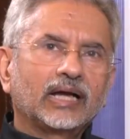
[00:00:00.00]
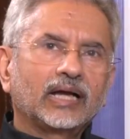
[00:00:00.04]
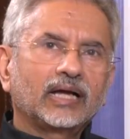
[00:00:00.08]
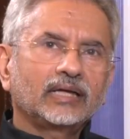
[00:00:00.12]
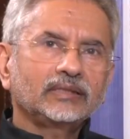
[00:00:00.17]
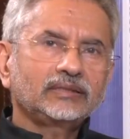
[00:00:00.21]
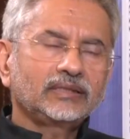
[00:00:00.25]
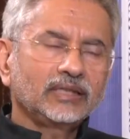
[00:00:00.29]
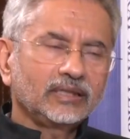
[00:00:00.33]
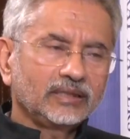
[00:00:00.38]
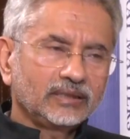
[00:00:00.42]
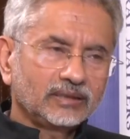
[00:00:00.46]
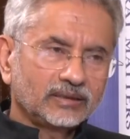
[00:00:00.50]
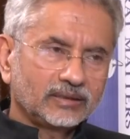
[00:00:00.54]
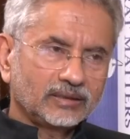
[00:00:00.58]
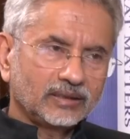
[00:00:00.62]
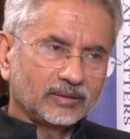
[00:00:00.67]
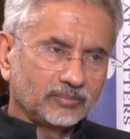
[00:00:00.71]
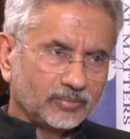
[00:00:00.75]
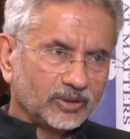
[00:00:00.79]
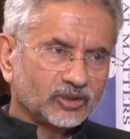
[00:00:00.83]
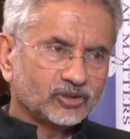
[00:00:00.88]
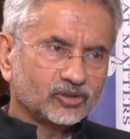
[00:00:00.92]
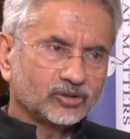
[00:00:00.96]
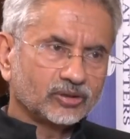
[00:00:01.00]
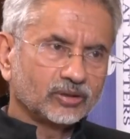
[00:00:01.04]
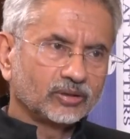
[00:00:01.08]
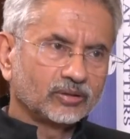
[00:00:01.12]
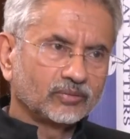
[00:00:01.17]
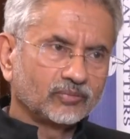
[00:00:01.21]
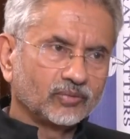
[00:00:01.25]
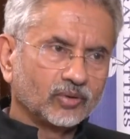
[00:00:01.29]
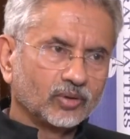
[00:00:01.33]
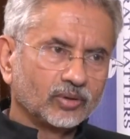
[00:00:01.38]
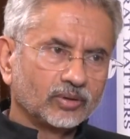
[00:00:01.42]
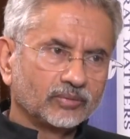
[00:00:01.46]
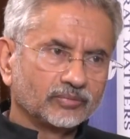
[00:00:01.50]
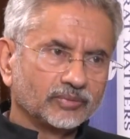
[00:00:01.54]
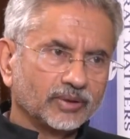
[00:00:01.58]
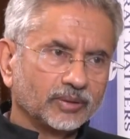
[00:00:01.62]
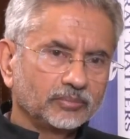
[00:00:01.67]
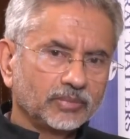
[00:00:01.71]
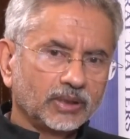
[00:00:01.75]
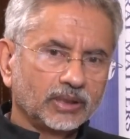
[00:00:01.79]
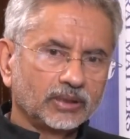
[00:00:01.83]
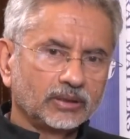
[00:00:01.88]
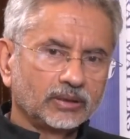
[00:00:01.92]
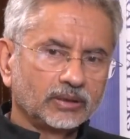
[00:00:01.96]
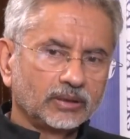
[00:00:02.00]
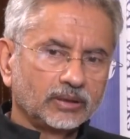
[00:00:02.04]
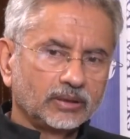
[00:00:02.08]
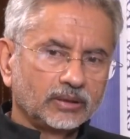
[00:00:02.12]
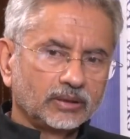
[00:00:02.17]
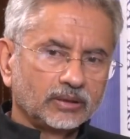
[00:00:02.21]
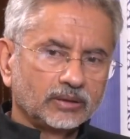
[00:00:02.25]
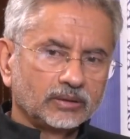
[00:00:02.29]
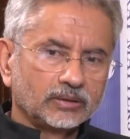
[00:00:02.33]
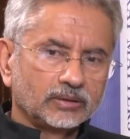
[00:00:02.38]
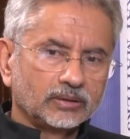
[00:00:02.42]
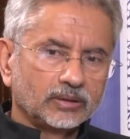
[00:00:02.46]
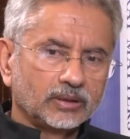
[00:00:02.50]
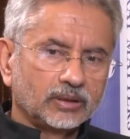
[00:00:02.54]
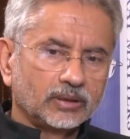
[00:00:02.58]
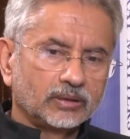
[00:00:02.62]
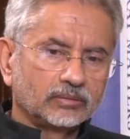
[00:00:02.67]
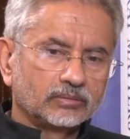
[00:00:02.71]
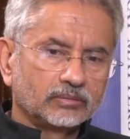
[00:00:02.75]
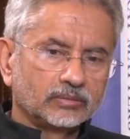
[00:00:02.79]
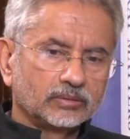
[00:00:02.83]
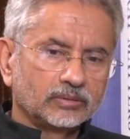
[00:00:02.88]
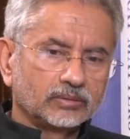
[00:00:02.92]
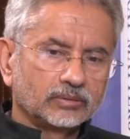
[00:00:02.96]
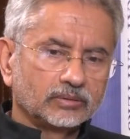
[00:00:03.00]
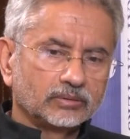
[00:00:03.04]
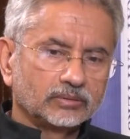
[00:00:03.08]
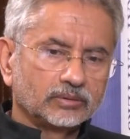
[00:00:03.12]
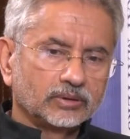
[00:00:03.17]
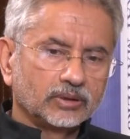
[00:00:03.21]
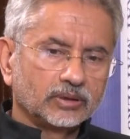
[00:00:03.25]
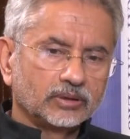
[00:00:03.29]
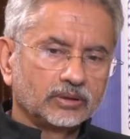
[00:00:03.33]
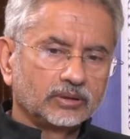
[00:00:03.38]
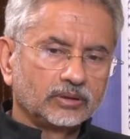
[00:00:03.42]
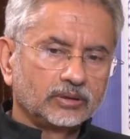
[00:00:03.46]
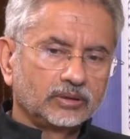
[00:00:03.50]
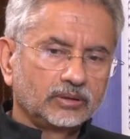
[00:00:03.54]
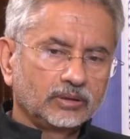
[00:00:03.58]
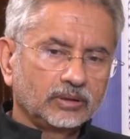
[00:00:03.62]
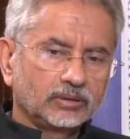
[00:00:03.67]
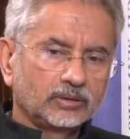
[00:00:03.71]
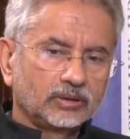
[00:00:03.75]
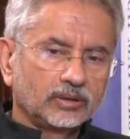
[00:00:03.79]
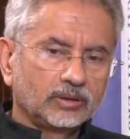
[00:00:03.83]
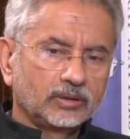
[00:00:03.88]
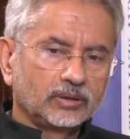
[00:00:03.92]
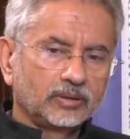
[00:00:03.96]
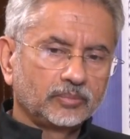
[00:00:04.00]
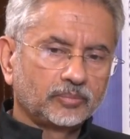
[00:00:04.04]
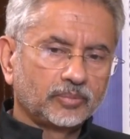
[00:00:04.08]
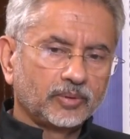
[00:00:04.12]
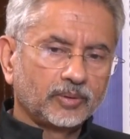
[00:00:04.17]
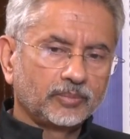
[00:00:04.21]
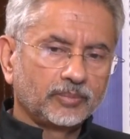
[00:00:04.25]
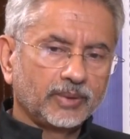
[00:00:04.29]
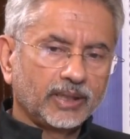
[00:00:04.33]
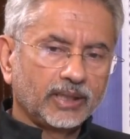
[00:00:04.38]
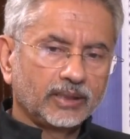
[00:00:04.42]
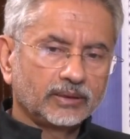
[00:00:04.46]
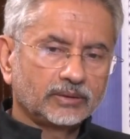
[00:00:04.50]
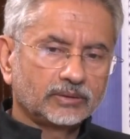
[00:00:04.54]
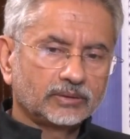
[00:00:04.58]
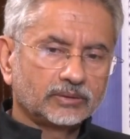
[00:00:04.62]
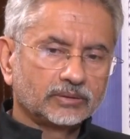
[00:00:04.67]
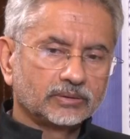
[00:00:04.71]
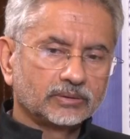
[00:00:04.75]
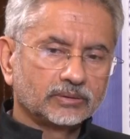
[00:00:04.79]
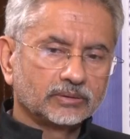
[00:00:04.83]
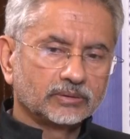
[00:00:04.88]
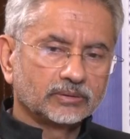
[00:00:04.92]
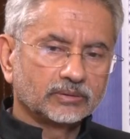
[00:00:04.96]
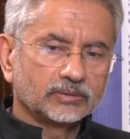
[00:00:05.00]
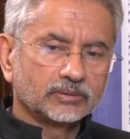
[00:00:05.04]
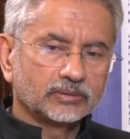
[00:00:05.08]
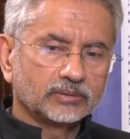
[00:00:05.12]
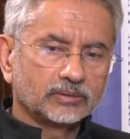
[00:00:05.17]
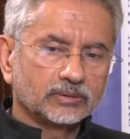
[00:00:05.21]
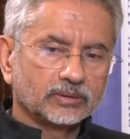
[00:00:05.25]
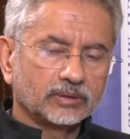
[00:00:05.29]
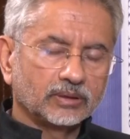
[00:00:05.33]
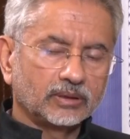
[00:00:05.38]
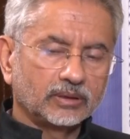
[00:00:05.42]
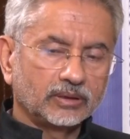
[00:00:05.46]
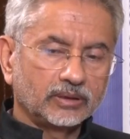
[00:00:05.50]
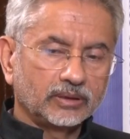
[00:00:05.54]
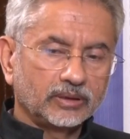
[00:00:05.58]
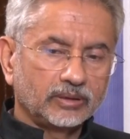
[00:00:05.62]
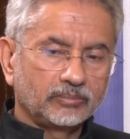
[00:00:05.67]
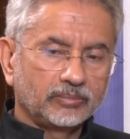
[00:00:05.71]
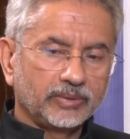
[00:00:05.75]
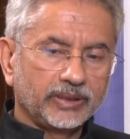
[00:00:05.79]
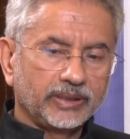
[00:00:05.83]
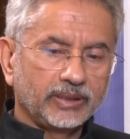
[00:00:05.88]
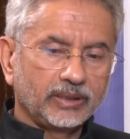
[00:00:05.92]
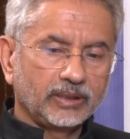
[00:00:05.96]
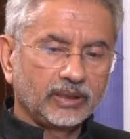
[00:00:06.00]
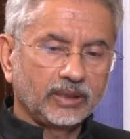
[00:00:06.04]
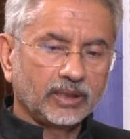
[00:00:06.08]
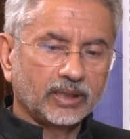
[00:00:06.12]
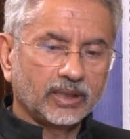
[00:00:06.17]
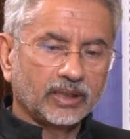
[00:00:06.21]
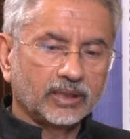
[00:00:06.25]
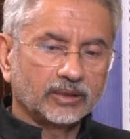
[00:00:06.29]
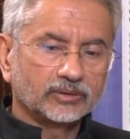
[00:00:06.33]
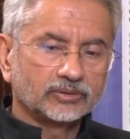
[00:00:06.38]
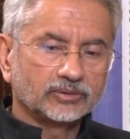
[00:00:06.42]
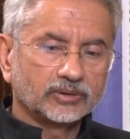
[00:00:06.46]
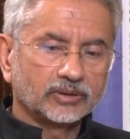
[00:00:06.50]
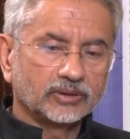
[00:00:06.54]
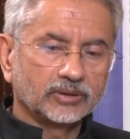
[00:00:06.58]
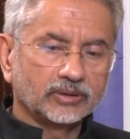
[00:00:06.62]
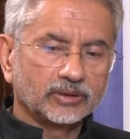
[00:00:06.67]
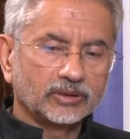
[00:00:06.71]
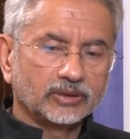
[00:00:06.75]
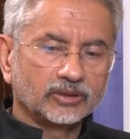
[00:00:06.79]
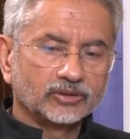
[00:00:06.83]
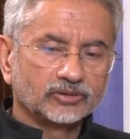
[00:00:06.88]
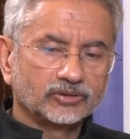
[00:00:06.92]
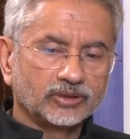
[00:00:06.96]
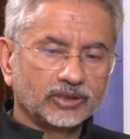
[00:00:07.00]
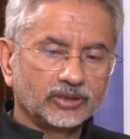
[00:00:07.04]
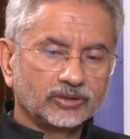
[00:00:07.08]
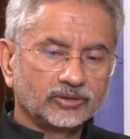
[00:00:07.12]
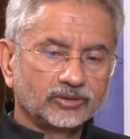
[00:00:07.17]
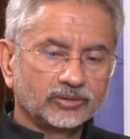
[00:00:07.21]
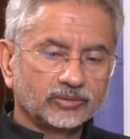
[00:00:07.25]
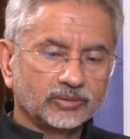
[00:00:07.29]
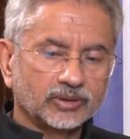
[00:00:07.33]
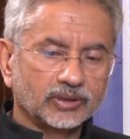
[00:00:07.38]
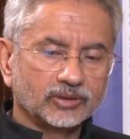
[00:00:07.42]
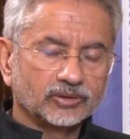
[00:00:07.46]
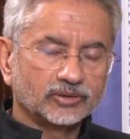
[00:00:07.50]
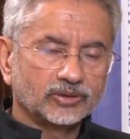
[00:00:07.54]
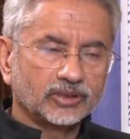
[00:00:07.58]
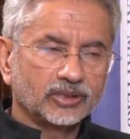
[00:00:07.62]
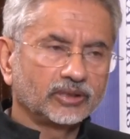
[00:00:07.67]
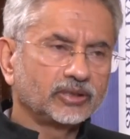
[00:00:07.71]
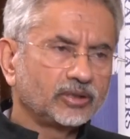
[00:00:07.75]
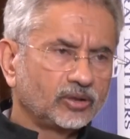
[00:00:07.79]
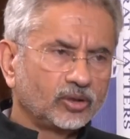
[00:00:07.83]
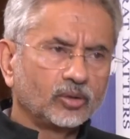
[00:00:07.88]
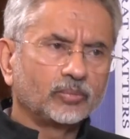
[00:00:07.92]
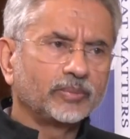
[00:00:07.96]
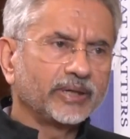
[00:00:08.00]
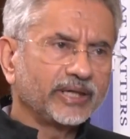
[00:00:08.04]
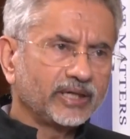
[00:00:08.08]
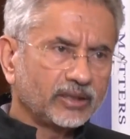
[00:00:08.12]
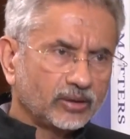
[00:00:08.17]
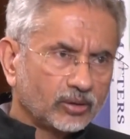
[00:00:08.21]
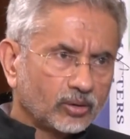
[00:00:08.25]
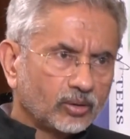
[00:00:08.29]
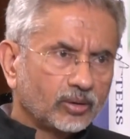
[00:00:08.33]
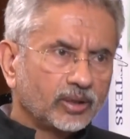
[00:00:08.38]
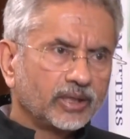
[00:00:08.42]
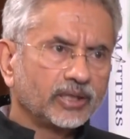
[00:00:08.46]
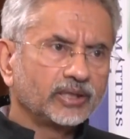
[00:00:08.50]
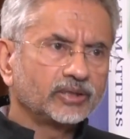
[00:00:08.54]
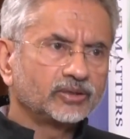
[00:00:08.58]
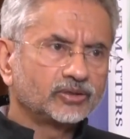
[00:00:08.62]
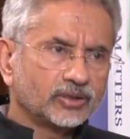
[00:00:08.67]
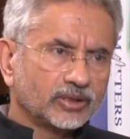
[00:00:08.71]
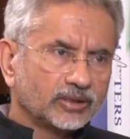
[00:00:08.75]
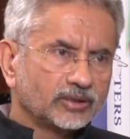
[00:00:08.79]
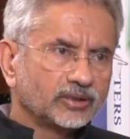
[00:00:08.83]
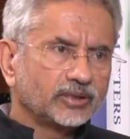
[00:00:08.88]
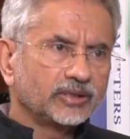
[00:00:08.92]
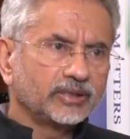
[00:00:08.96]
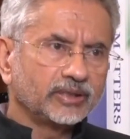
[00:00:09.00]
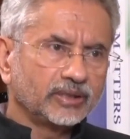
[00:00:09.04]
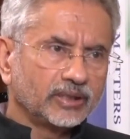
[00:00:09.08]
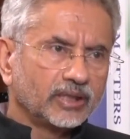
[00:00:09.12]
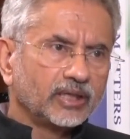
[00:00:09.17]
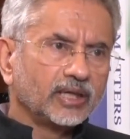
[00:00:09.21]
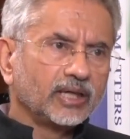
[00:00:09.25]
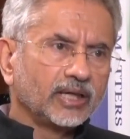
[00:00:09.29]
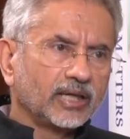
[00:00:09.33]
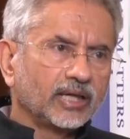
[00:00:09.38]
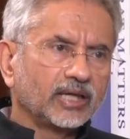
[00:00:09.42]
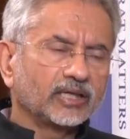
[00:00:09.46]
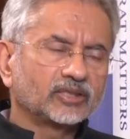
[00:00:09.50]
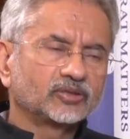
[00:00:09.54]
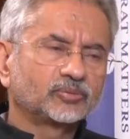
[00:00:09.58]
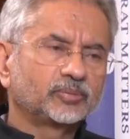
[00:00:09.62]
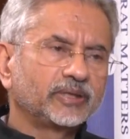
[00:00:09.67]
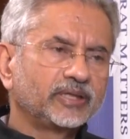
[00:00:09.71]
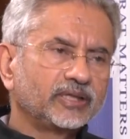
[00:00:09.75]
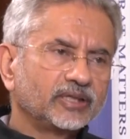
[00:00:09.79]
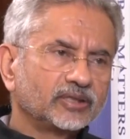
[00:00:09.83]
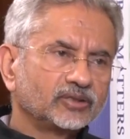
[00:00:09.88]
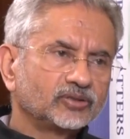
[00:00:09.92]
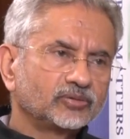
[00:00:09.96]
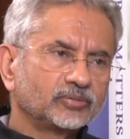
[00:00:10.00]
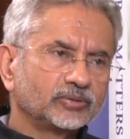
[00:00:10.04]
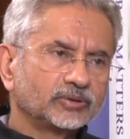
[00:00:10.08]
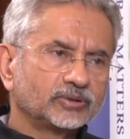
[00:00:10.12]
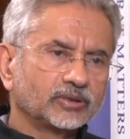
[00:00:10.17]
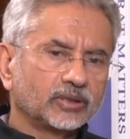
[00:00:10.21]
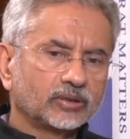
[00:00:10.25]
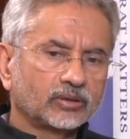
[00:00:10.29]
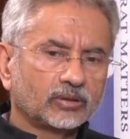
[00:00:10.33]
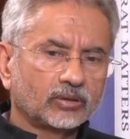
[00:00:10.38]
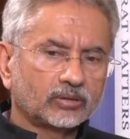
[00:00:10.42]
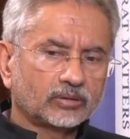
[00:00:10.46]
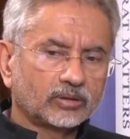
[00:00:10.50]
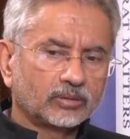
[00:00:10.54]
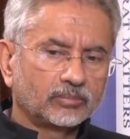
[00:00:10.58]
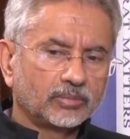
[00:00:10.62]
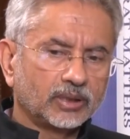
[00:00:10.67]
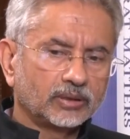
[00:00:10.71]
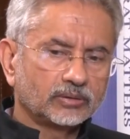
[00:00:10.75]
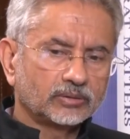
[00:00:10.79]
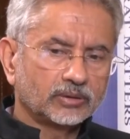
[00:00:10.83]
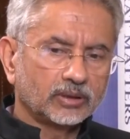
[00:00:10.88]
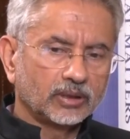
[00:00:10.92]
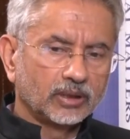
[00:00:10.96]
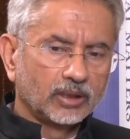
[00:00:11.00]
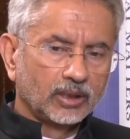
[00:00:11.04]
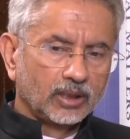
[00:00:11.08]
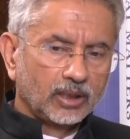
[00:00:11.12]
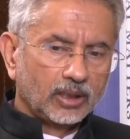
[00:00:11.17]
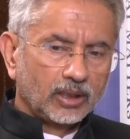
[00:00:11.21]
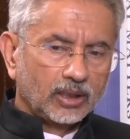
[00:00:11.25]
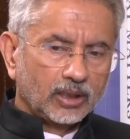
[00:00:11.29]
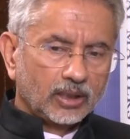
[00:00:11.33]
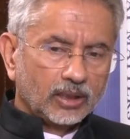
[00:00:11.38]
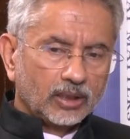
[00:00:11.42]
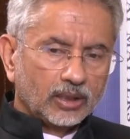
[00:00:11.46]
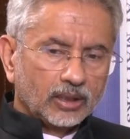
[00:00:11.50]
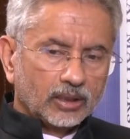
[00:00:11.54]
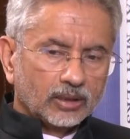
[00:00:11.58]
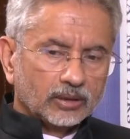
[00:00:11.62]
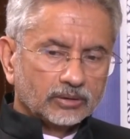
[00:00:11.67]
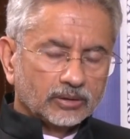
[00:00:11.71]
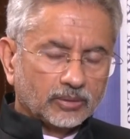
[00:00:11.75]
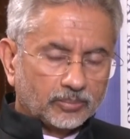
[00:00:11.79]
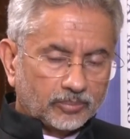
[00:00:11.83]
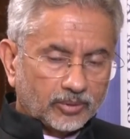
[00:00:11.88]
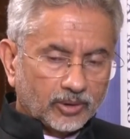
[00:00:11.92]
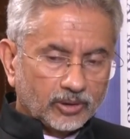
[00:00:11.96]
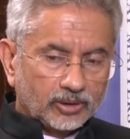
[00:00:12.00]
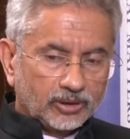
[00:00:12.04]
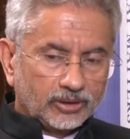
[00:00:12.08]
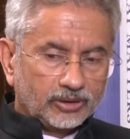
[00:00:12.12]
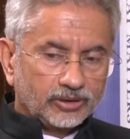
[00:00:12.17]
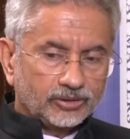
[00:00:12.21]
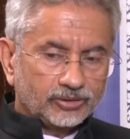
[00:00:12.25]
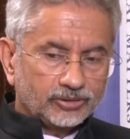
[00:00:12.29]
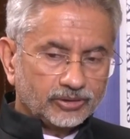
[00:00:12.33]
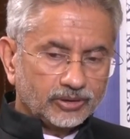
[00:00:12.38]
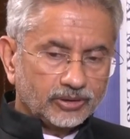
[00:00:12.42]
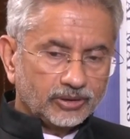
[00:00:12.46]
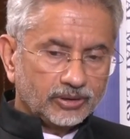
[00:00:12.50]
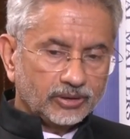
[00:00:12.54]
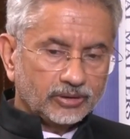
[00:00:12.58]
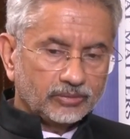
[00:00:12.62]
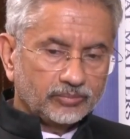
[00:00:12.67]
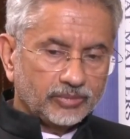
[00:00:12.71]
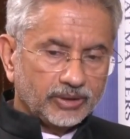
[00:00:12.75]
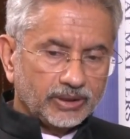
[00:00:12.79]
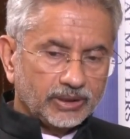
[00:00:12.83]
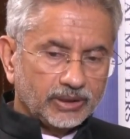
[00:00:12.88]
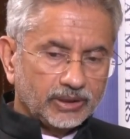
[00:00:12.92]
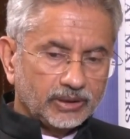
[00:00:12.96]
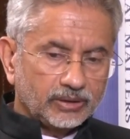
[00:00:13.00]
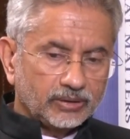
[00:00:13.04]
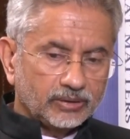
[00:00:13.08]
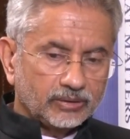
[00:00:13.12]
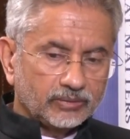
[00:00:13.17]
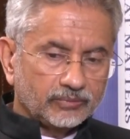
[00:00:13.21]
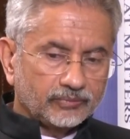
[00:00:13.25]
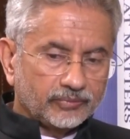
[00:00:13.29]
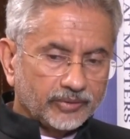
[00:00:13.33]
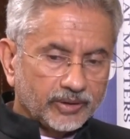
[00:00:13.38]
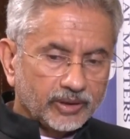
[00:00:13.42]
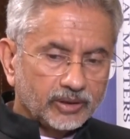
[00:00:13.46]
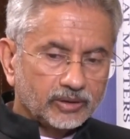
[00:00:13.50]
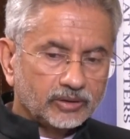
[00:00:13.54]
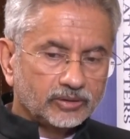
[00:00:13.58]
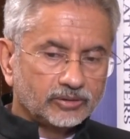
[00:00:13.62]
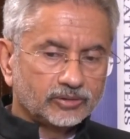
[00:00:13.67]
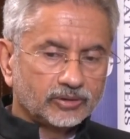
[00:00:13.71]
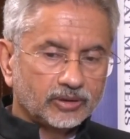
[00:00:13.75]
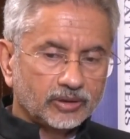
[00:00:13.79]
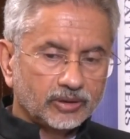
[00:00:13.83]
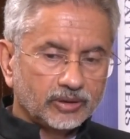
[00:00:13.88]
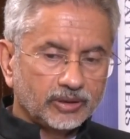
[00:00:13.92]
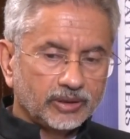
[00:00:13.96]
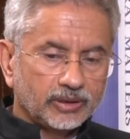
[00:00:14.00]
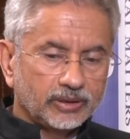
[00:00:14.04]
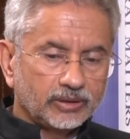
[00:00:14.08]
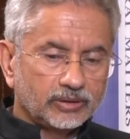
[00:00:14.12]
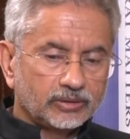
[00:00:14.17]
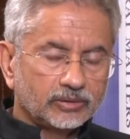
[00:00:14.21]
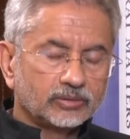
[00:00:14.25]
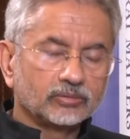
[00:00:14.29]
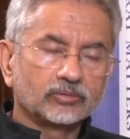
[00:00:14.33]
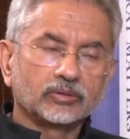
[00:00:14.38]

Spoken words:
think a mixture of all of them. You know, the diplomat in me has a, in a sense, you can say, the domain knowledge and the experience which I talk about. The politician in me feels the need to